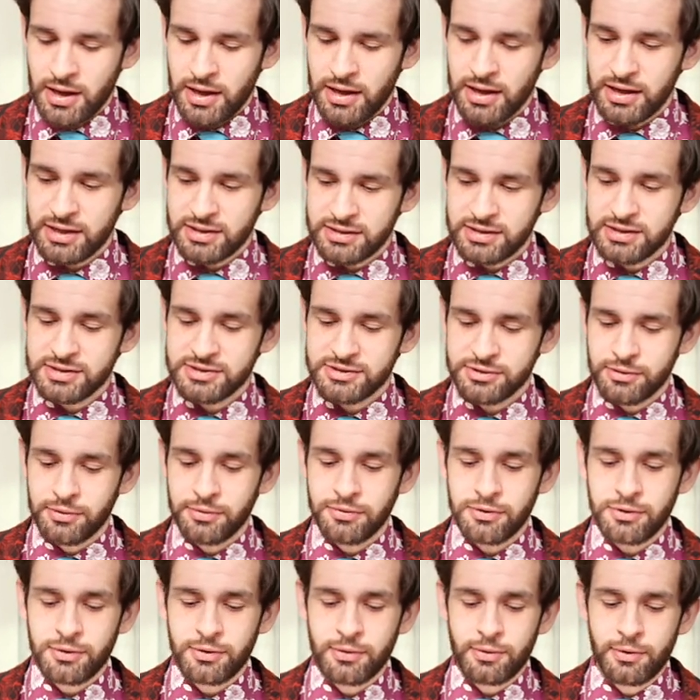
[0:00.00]
It is,
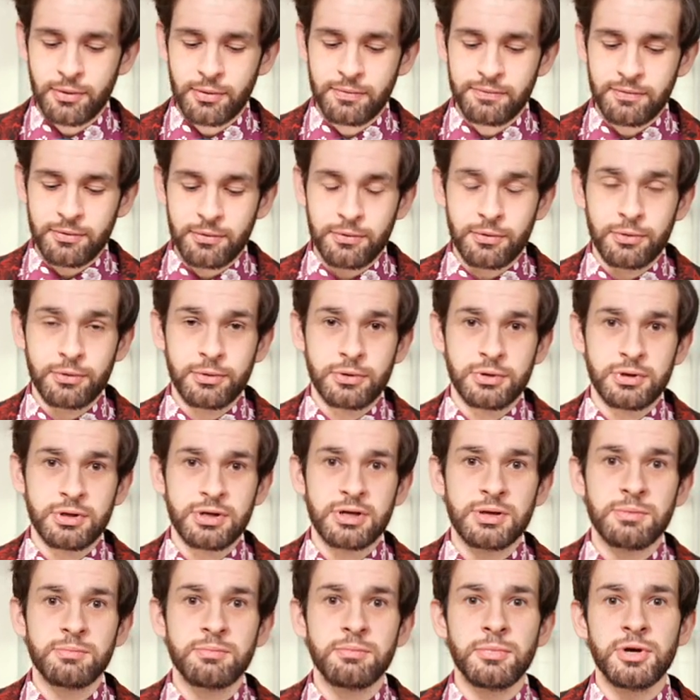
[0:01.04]
on the overall,
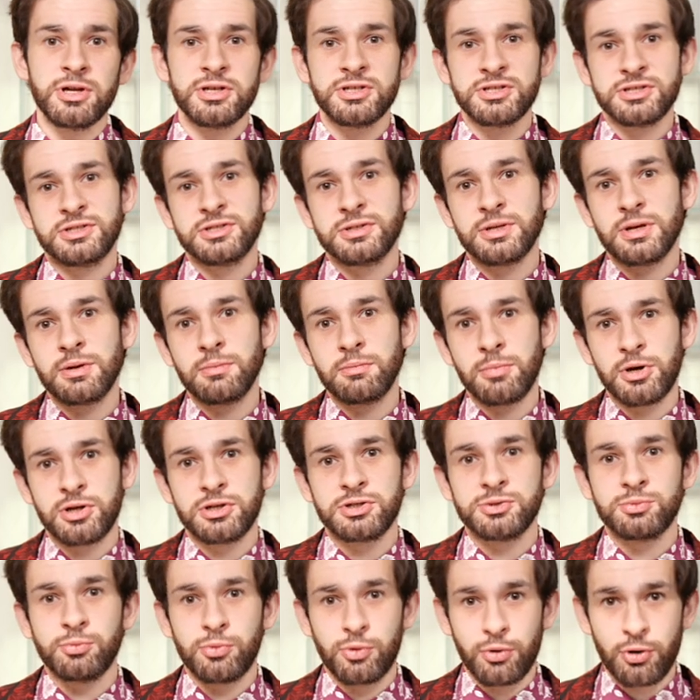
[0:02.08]
much,
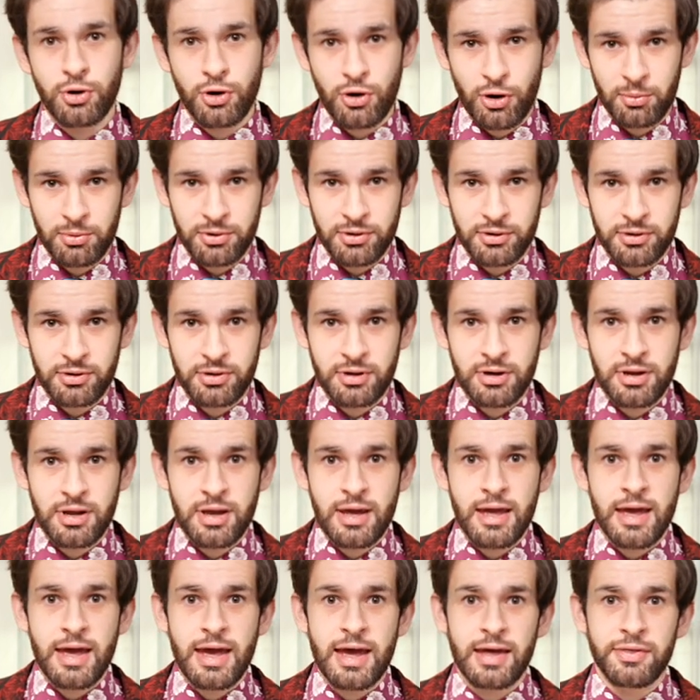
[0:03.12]
much more
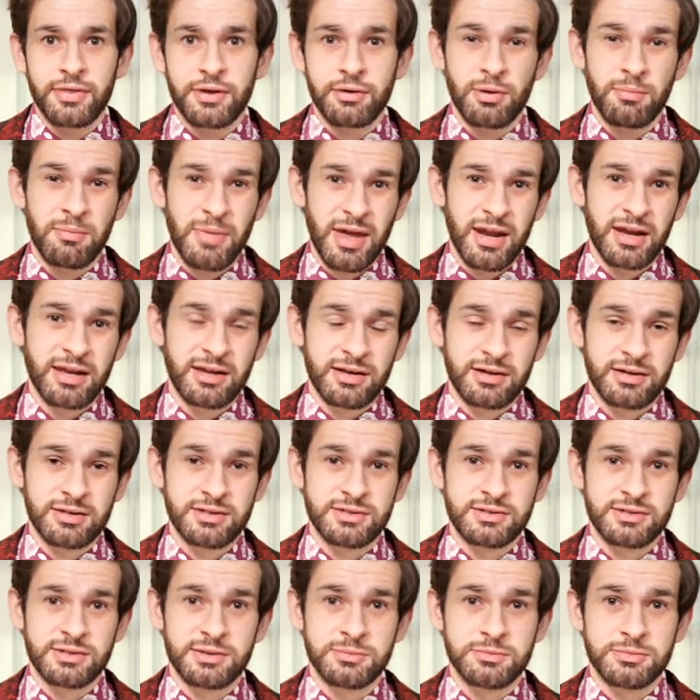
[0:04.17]
common, and there are many
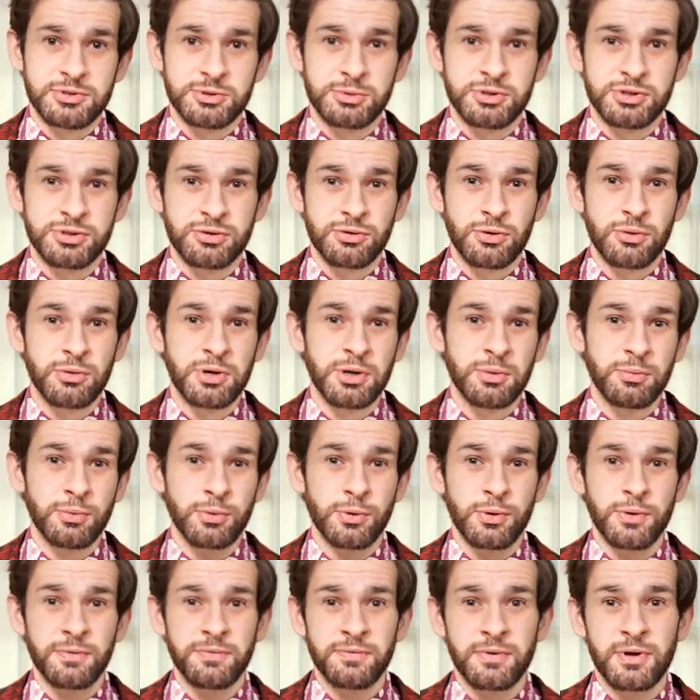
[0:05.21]
items which are only
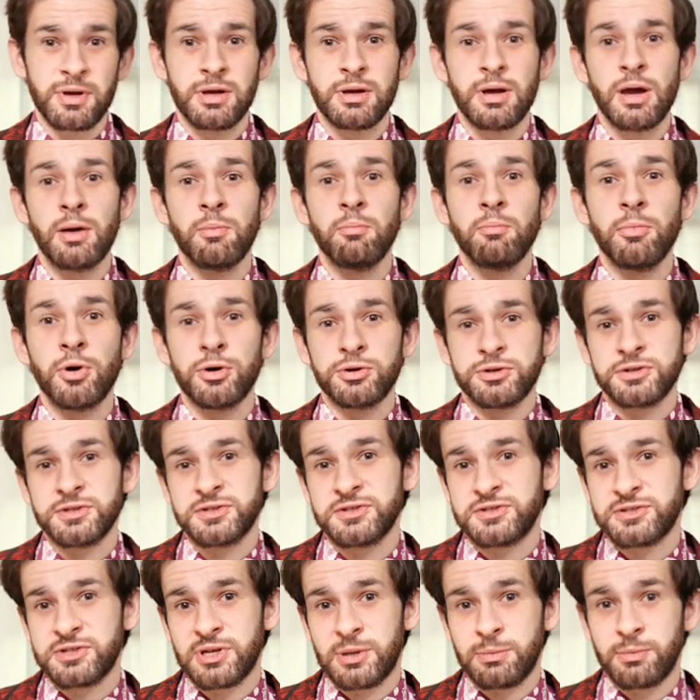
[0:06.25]
worth a
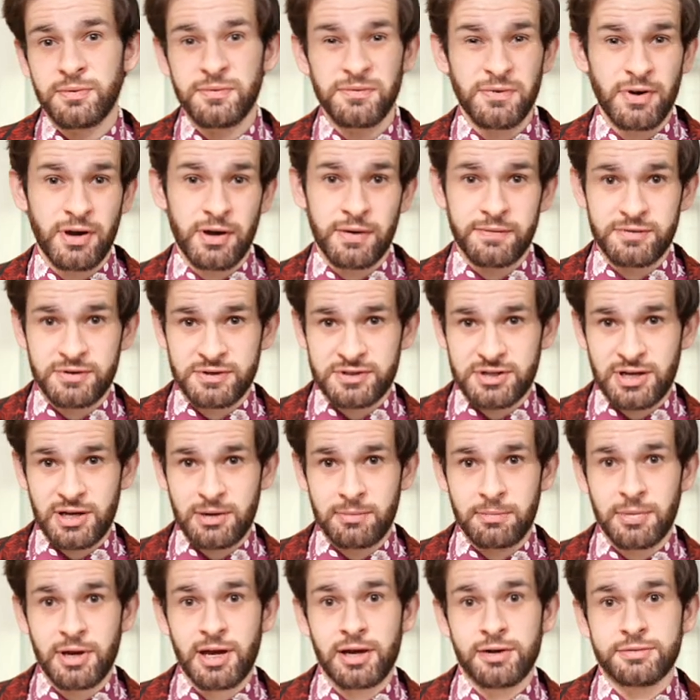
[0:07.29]
modest sum of £5 to
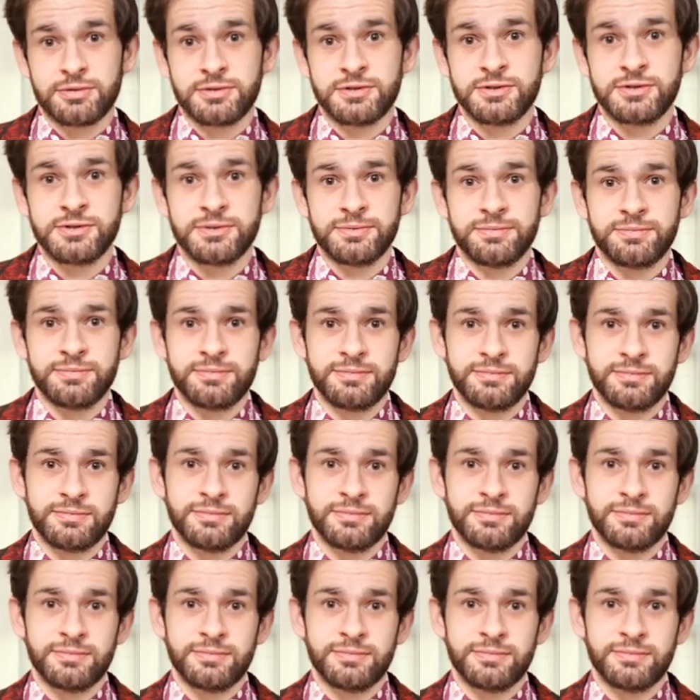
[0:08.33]
£10.